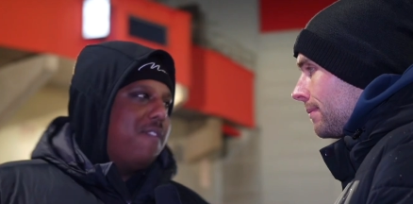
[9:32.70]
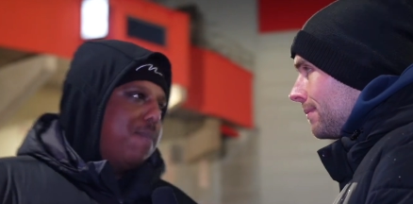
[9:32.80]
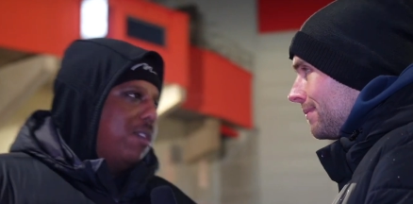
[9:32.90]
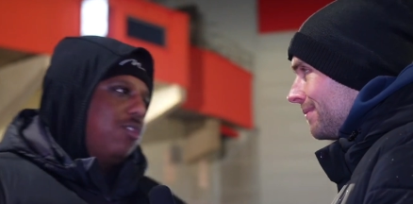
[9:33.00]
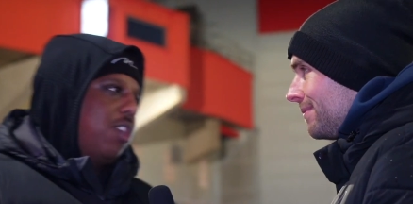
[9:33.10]

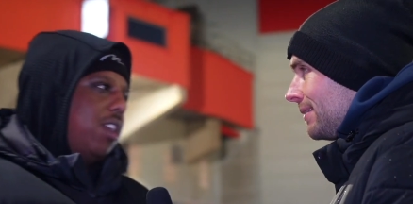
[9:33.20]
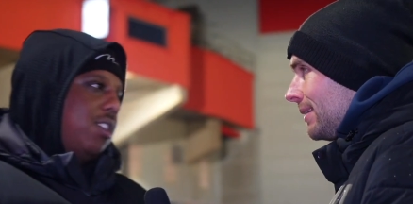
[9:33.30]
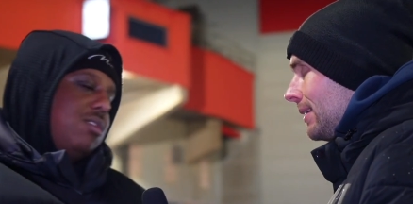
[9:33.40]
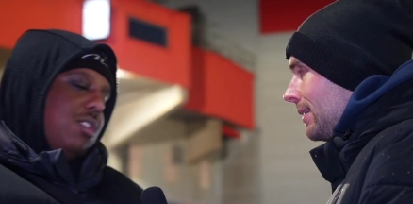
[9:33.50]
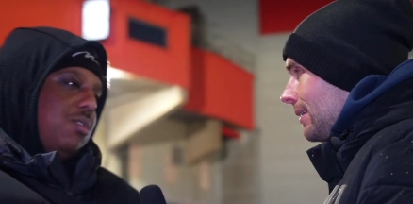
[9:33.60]
Speaker 1: build on it.
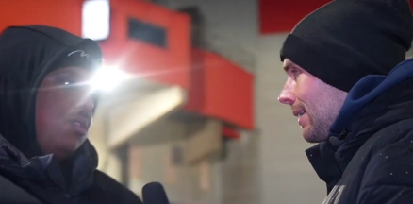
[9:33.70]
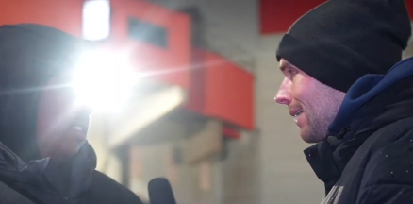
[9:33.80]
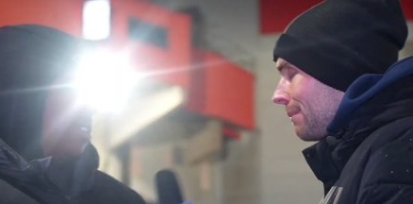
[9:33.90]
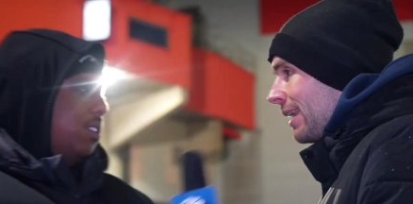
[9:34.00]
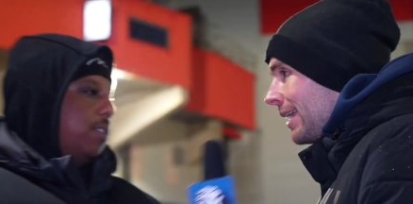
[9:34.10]
So
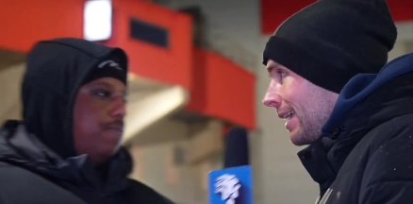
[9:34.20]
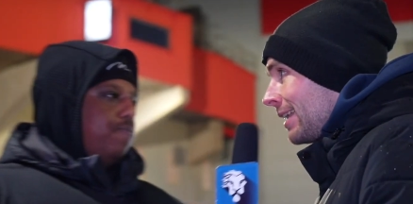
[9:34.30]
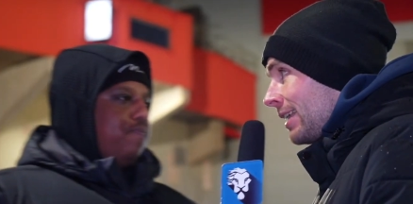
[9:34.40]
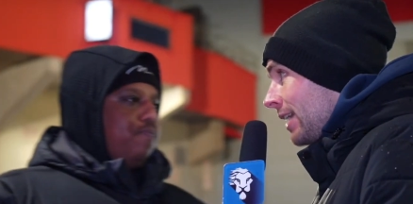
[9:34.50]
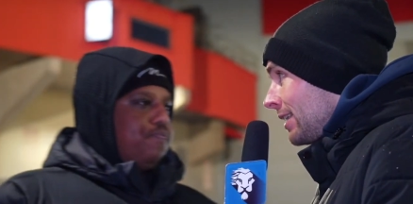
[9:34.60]
Speaker 2: I mean,
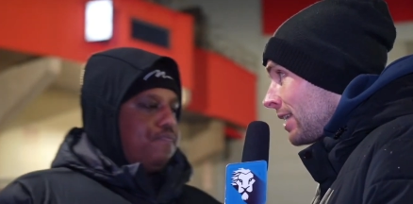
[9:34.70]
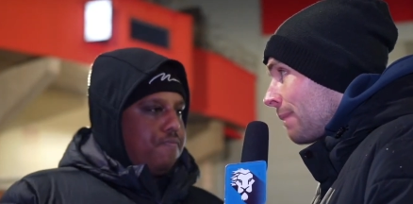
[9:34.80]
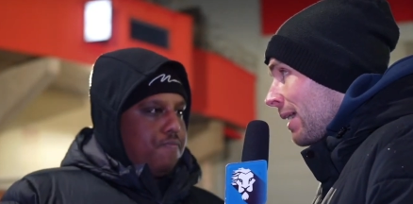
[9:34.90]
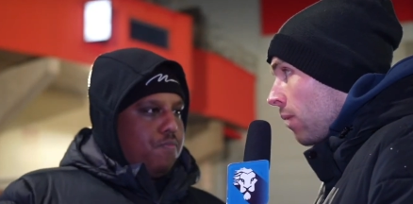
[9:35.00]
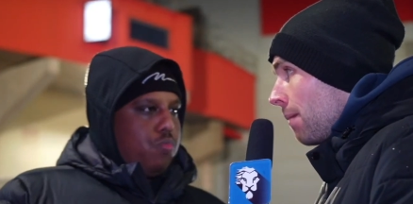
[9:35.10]
he, he, he did
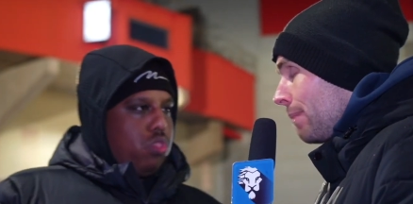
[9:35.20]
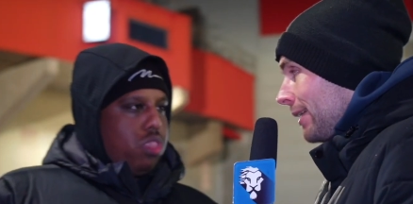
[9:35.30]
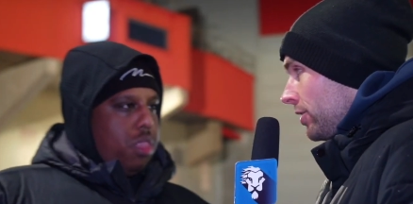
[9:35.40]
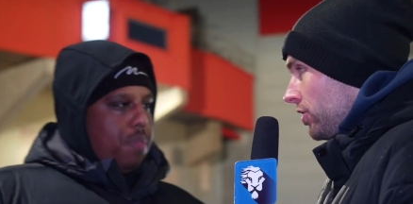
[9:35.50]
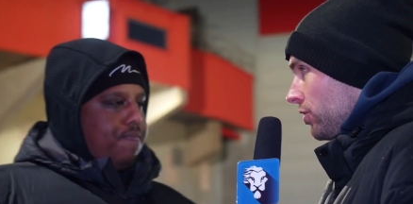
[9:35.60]
make one
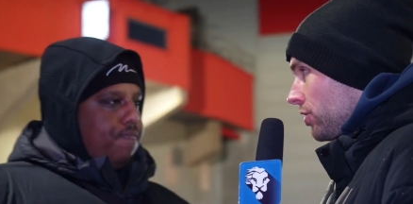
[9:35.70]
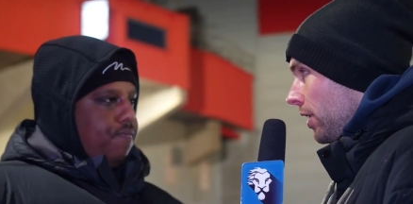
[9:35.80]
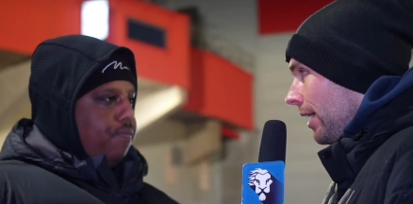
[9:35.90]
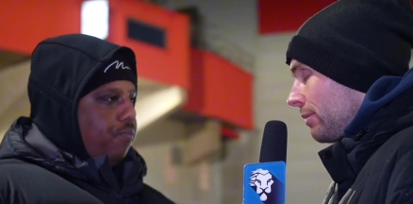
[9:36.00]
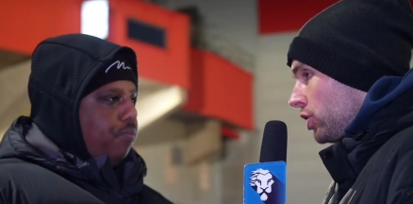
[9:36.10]
big decision
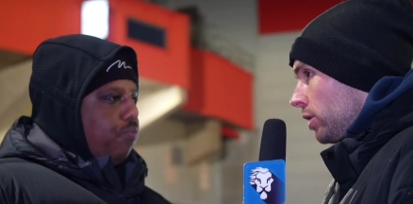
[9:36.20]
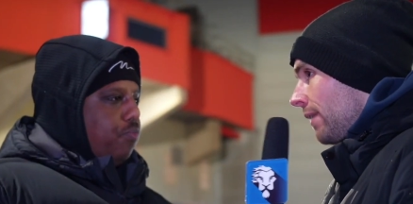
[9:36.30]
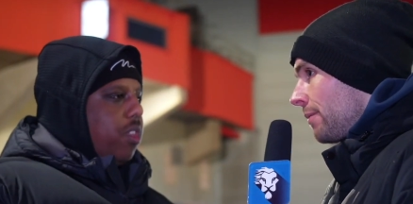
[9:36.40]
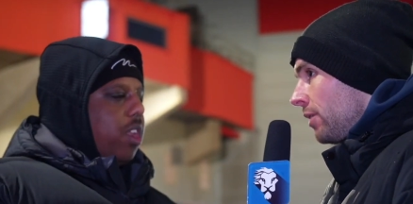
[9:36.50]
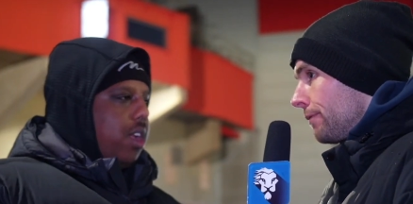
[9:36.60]
tonight, which should have
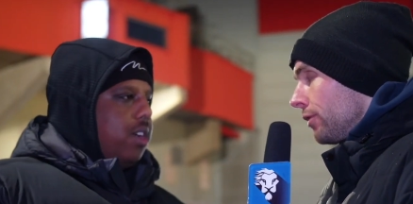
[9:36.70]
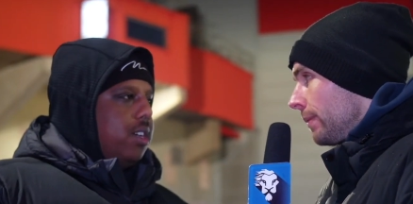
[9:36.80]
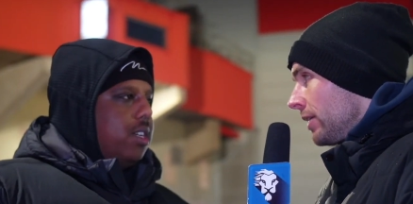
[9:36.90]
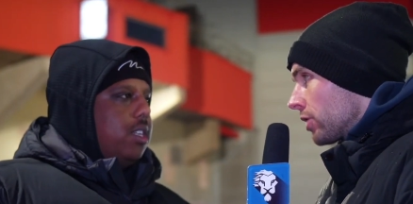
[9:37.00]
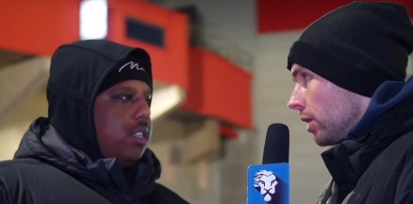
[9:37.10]
happened a few
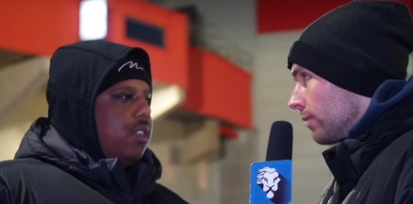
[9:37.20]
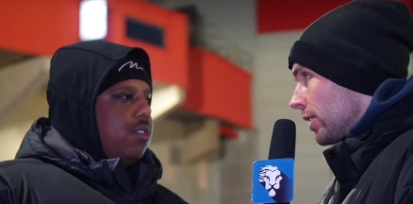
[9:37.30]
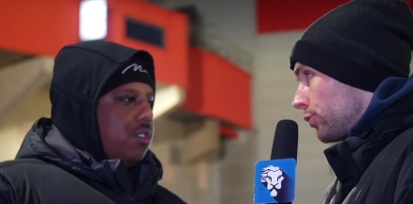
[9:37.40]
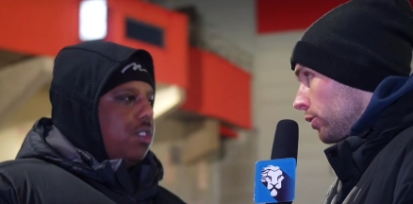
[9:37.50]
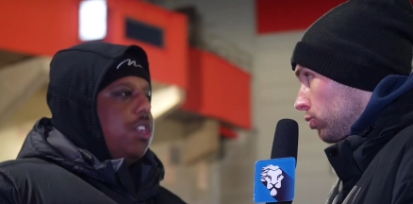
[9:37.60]
weeks ago.
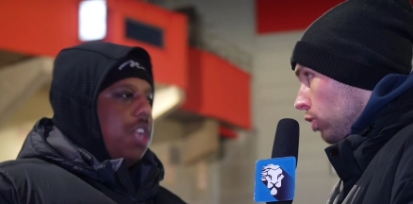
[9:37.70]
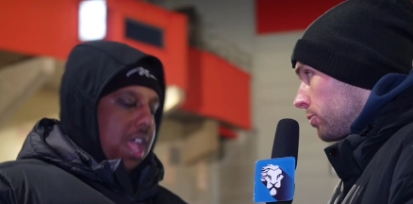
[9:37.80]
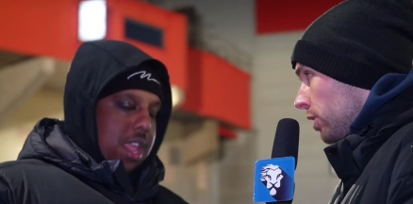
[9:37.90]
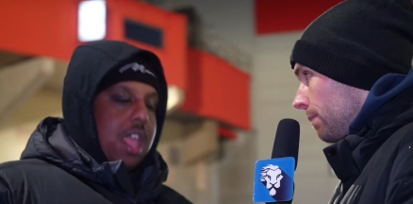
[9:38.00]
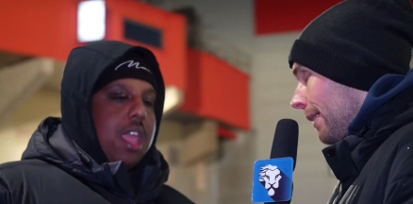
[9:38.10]
Rashford dropped
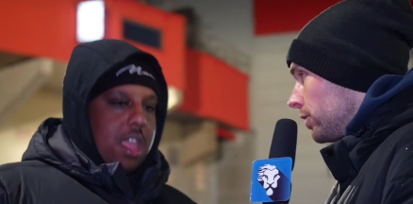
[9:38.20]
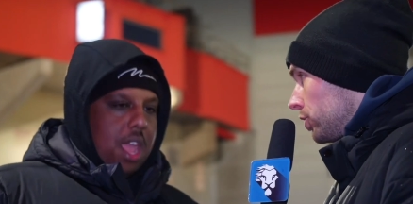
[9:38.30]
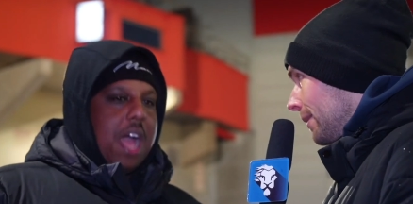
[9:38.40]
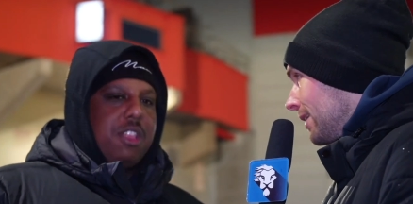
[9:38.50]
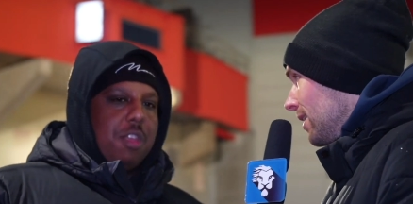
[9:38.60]
yeah, to the
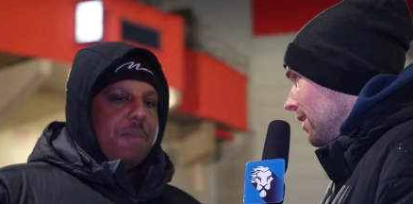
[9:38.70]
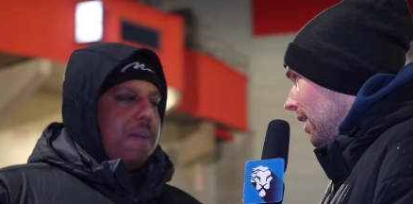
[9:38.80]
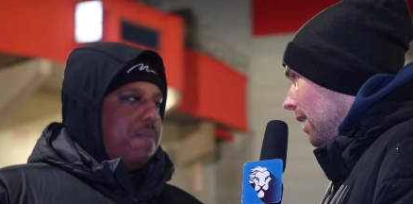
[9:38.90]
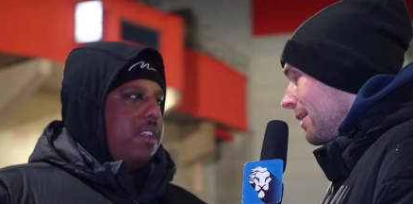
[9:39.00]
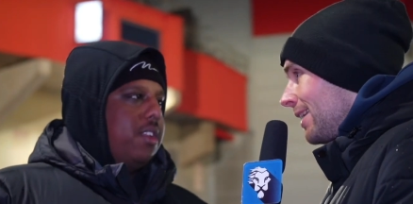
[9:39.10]
bench. I mean,
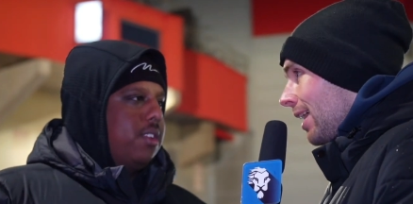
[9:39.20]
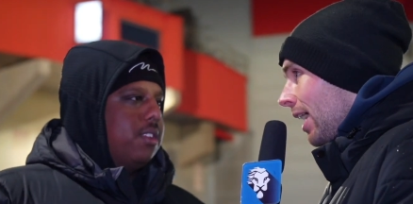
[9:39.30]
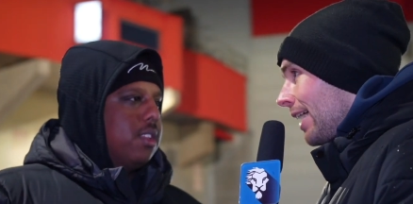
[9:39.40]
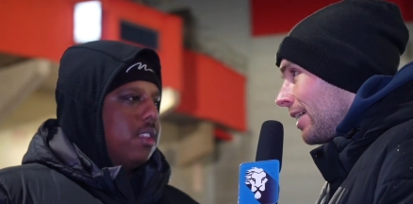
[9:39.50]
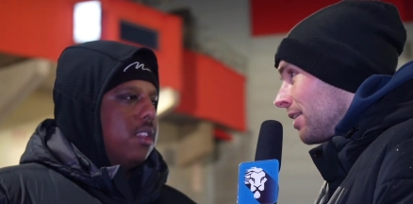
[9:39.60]
I mean,
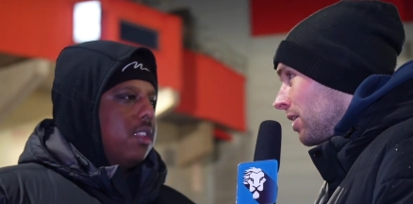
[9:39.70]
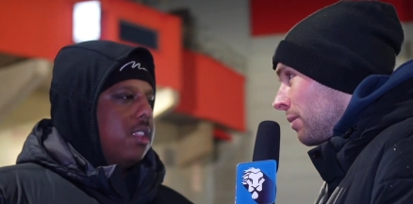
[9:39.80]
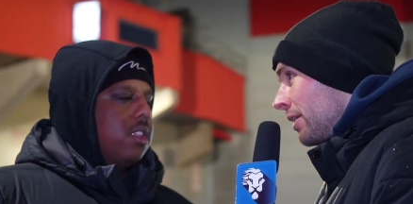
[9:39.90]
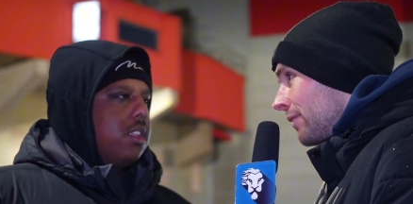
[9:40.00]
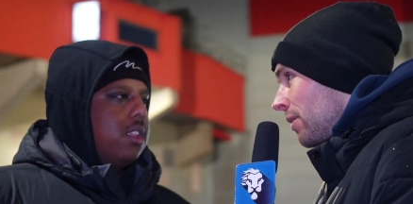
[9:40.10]
like, I don't
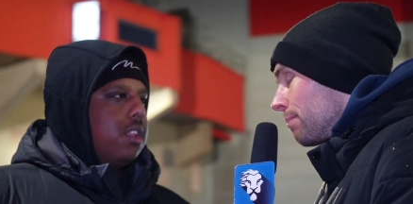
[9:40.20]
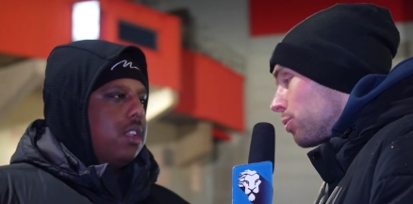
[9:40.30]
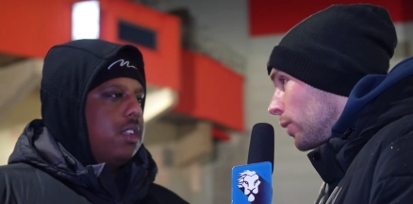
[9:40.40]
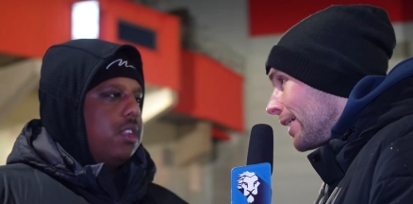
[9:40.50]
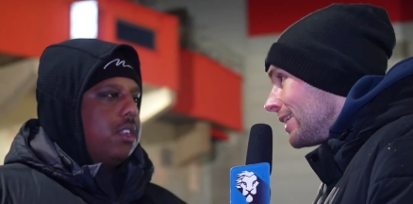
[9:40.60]
want to give him
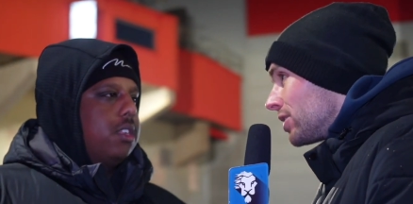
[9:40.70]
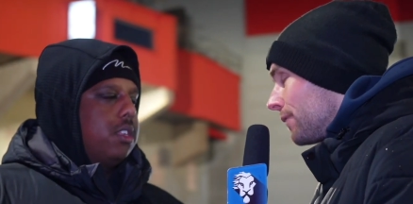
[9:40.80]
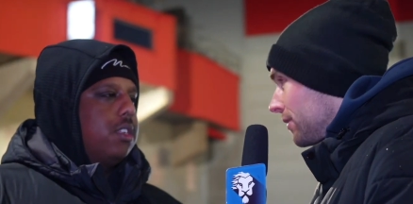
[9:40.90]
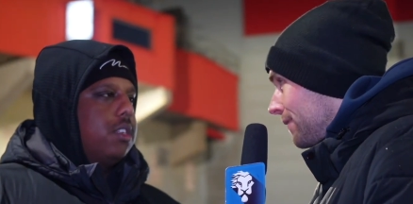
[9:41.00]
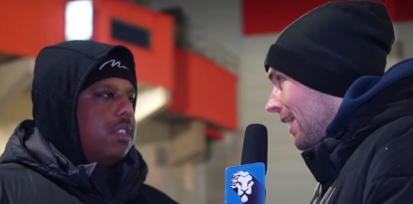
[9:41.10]
praise
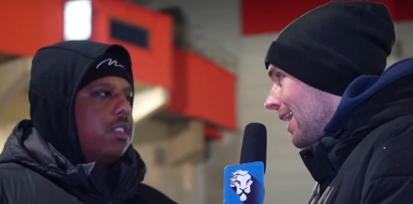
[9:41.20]
for, for that